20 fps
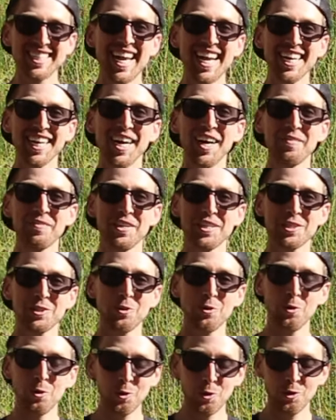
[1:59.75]
Take off this
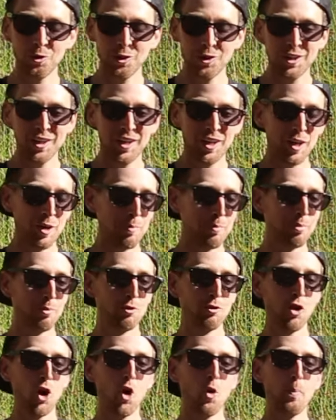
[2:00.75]
cool
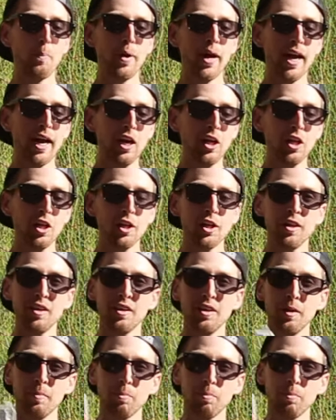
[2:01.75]
propeller